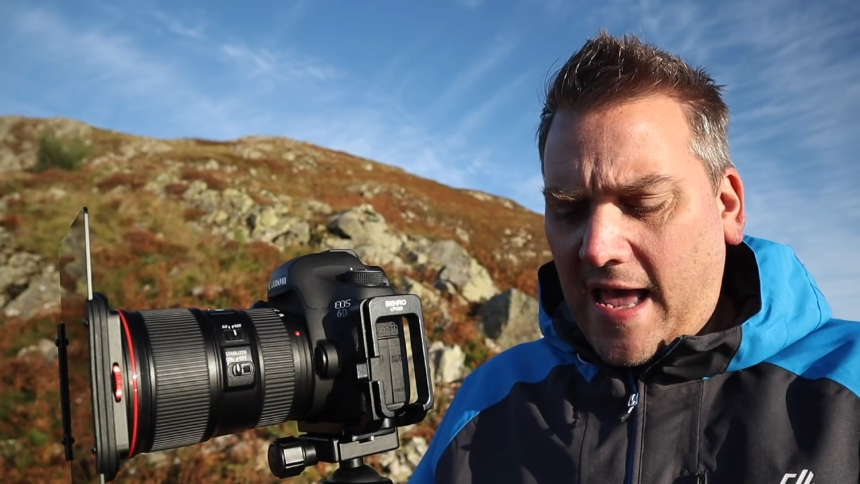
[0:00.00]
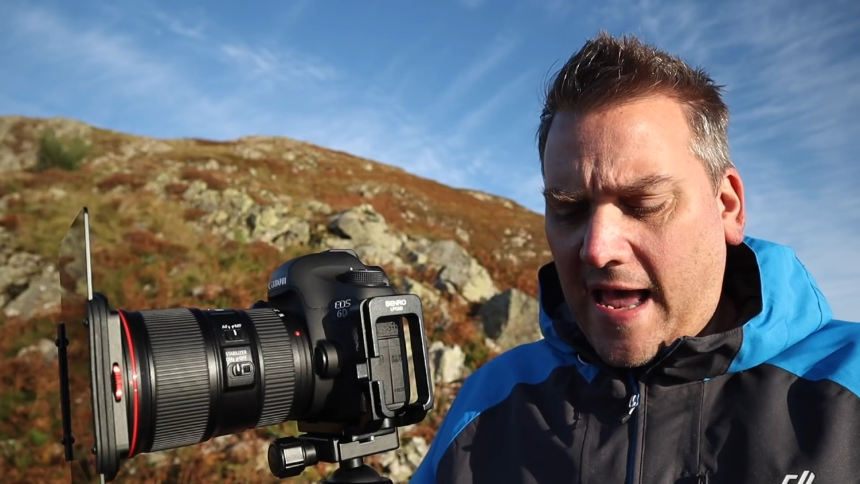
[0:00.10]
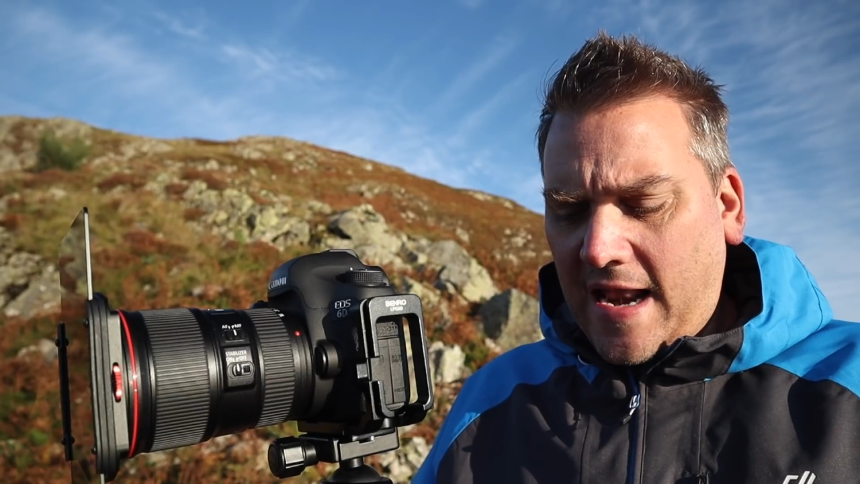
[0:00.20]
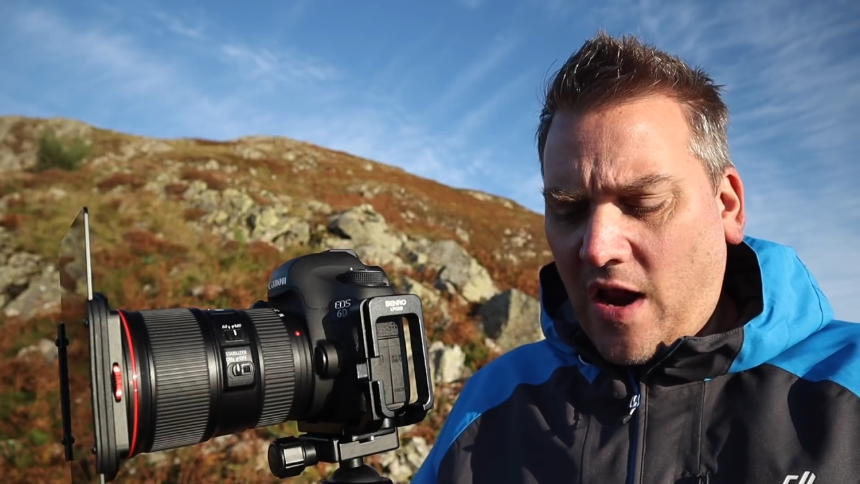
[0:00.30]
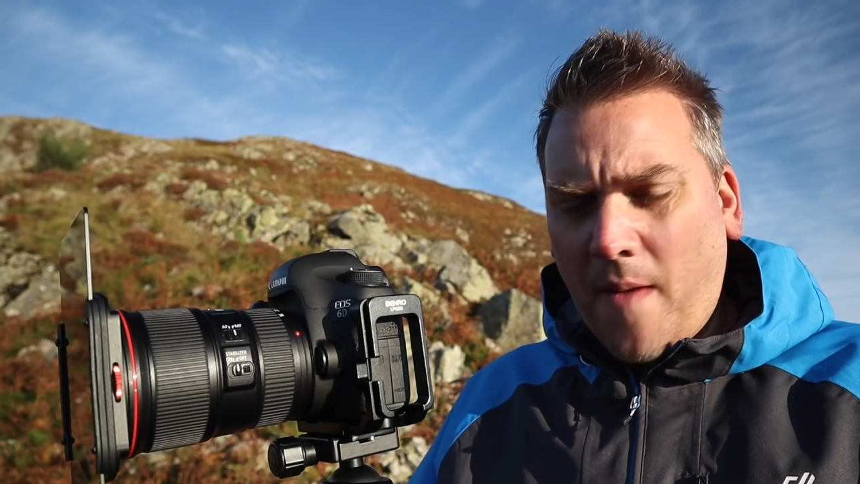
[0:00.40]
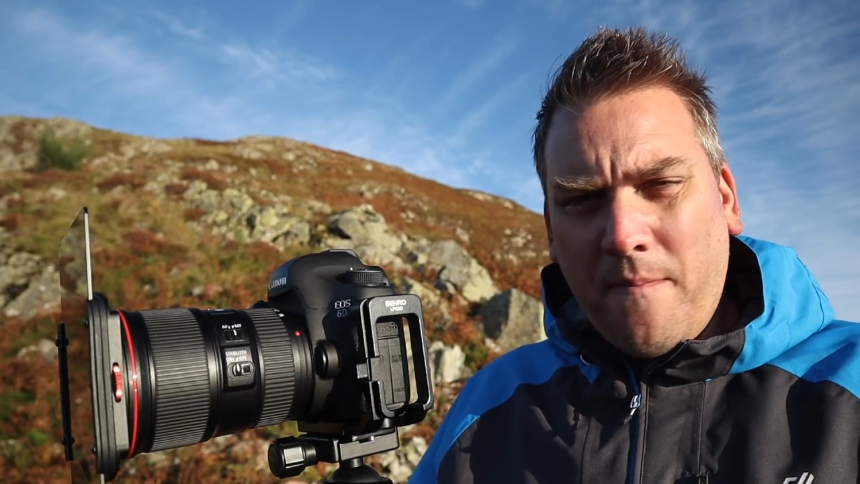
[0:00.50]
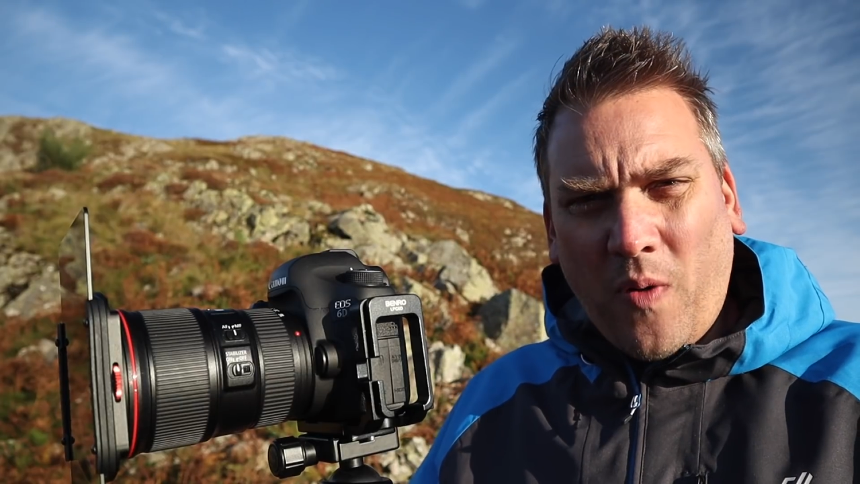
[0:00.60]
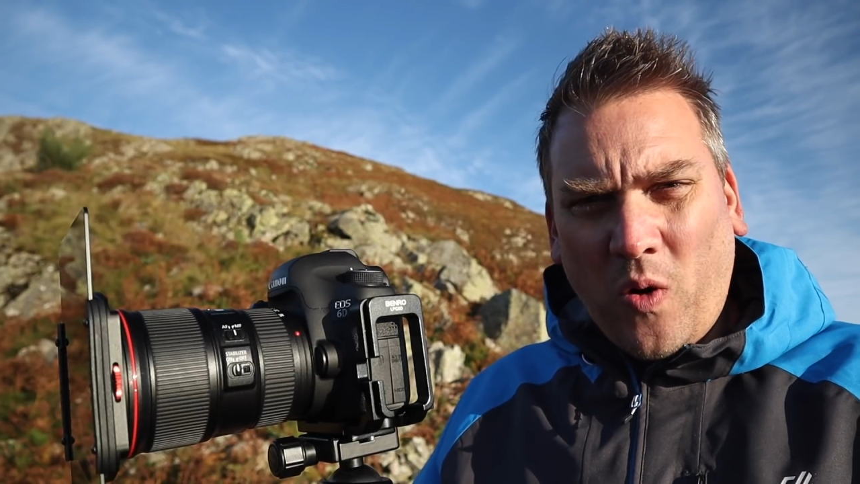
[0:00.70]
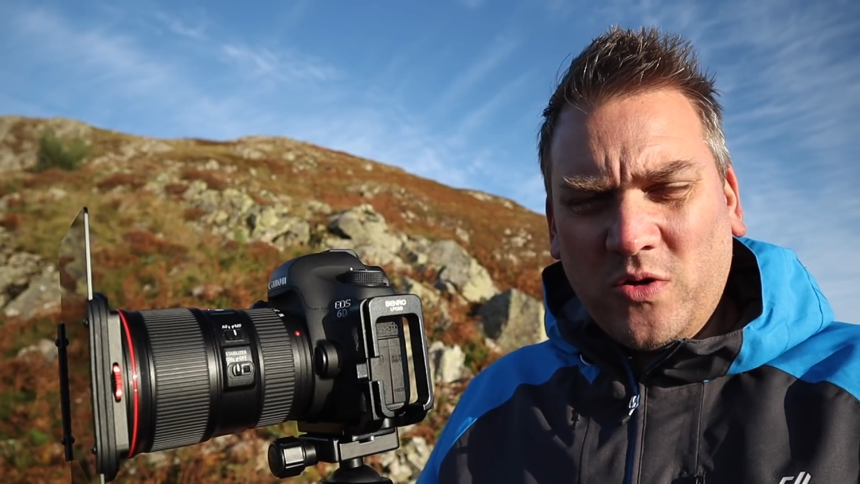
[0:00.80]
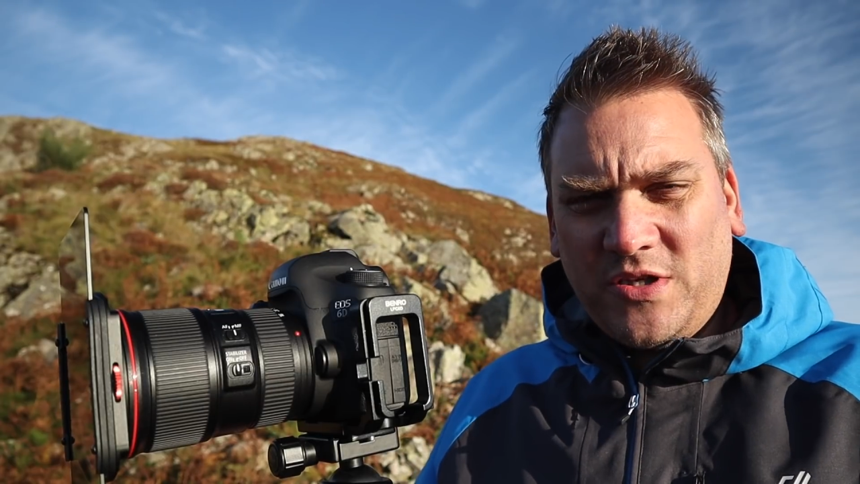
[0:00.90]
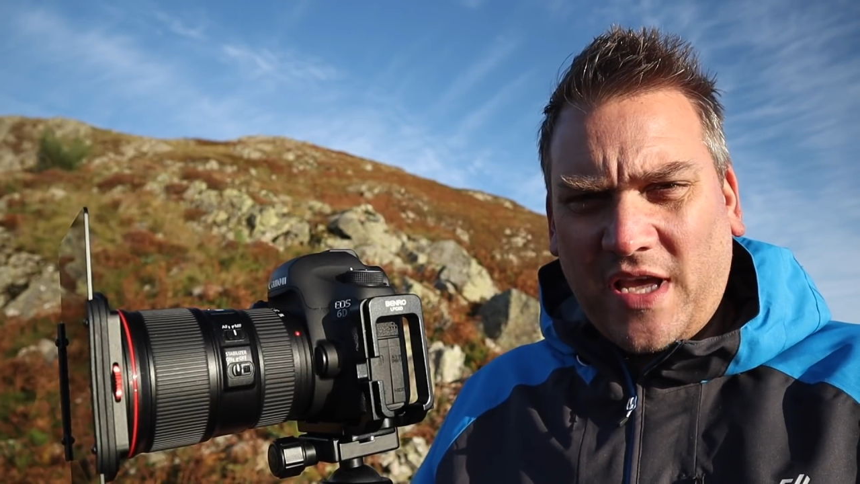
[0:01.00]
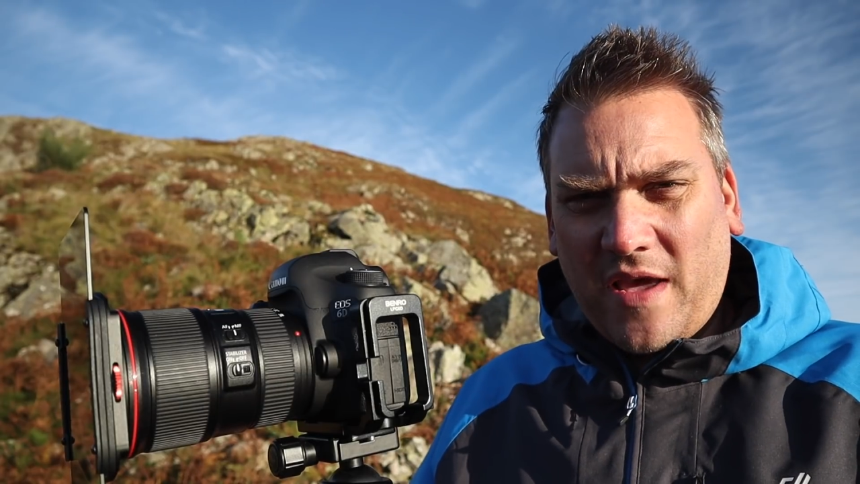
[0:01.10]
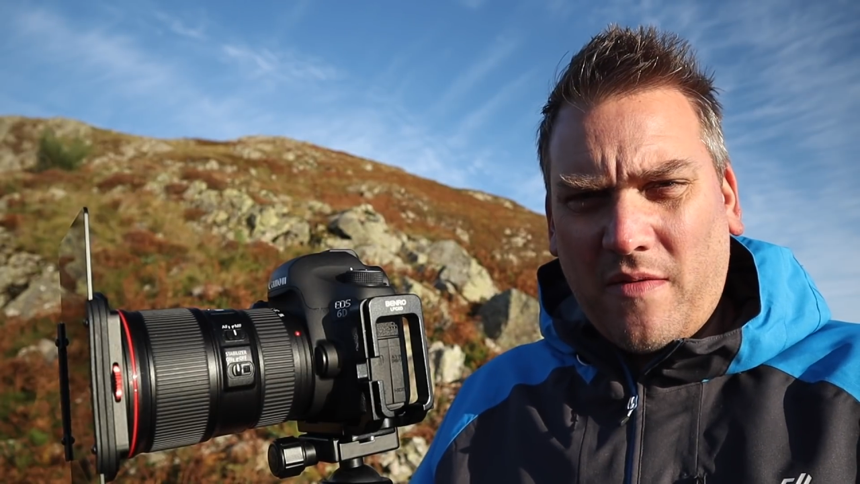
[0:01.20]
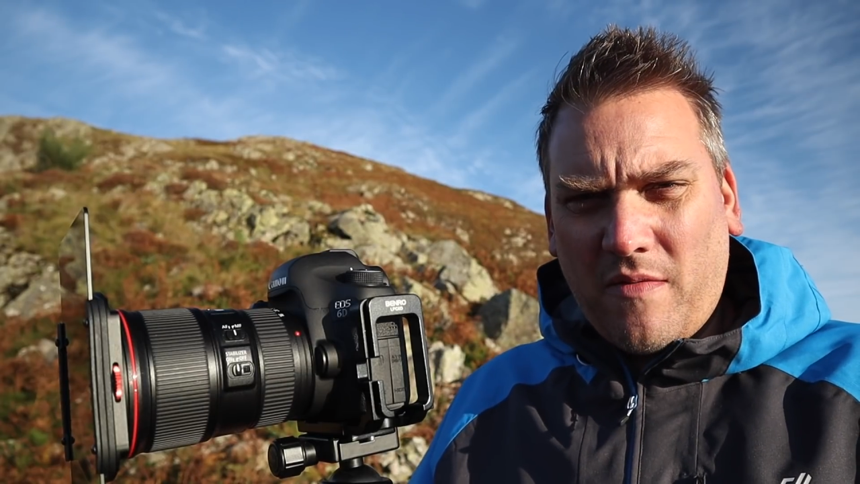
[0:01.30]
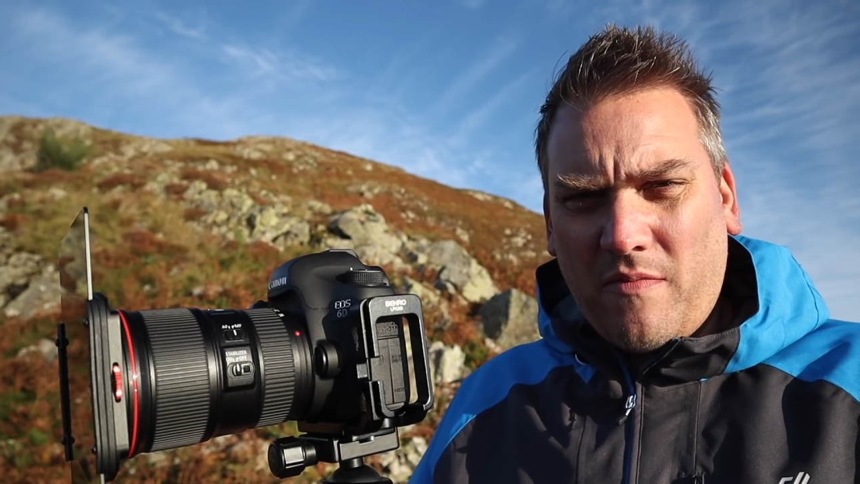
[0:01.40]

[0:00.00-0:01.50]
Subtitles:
And I bought it